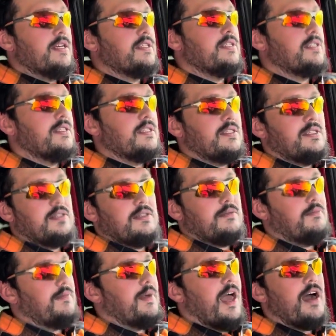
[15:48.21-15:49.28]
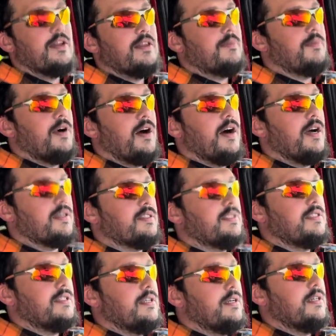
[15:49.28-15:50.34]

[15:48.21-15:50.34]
It's just out of the box.